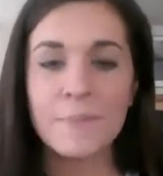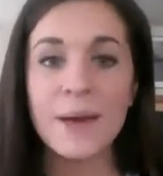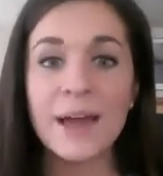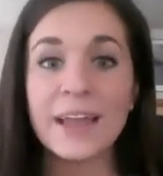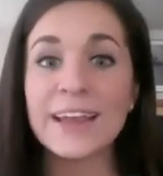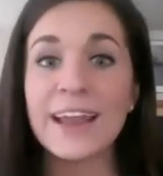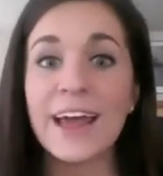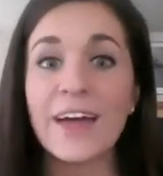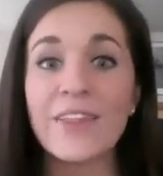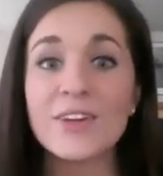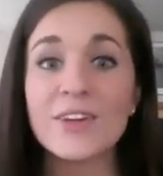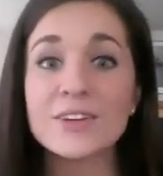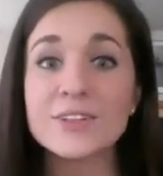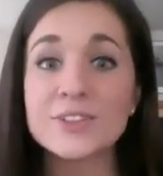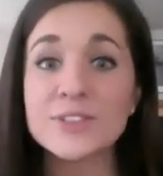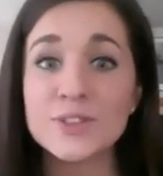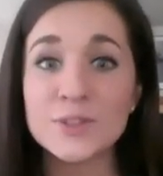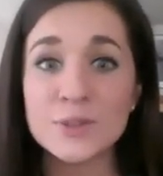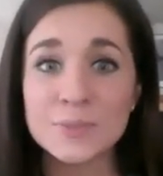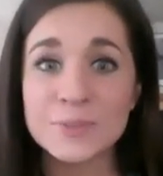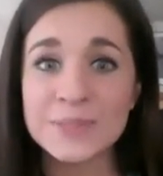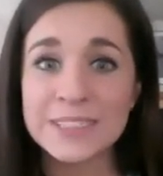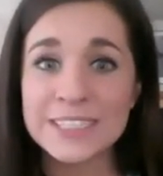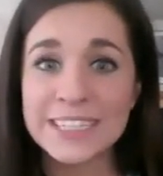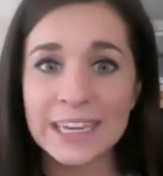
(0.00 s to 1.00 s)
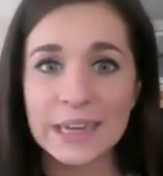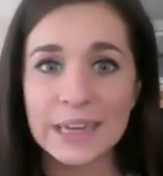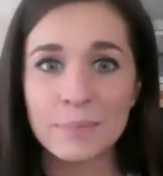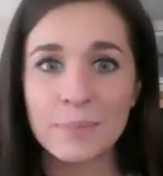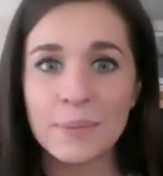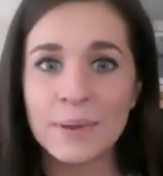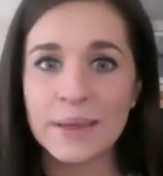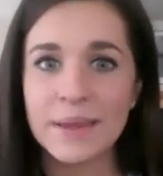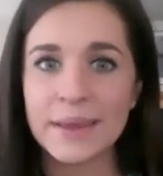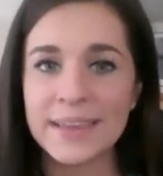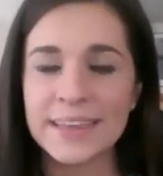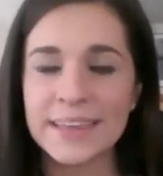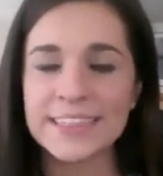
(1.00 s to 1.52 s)
Another Zoom tip
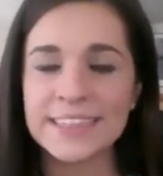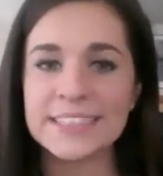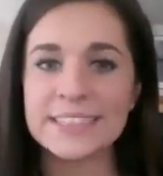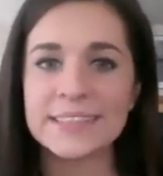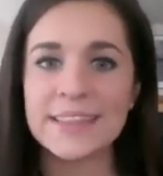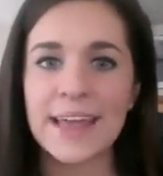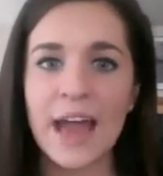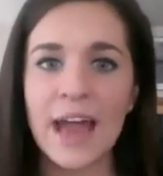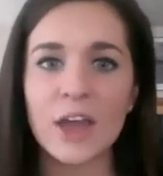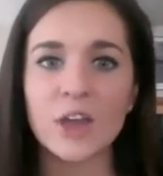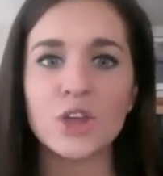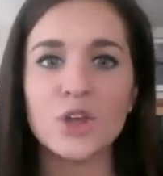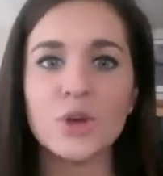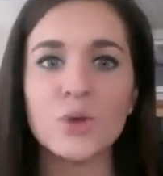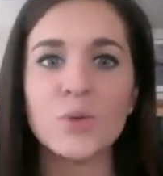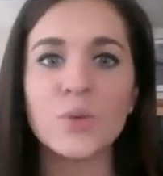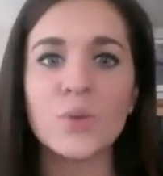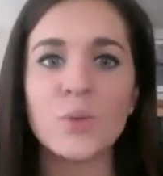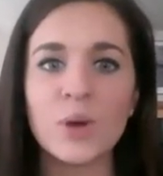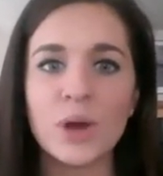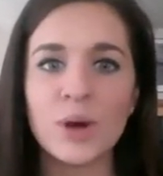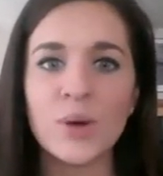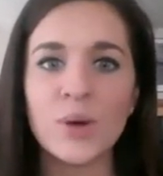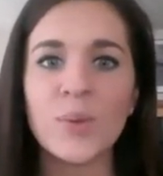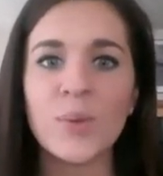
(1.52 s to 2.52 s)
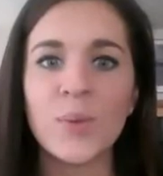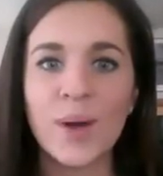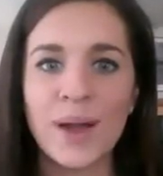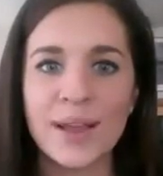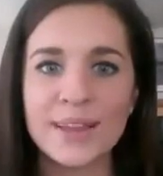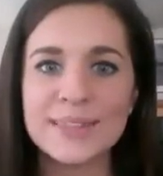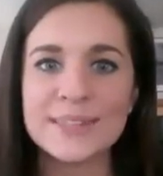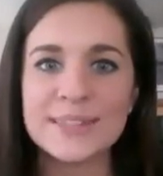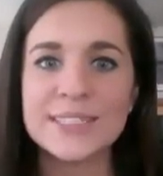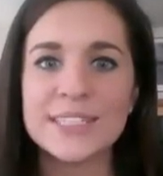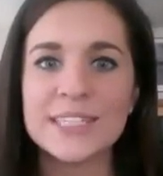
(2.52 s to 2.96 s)
is that you will want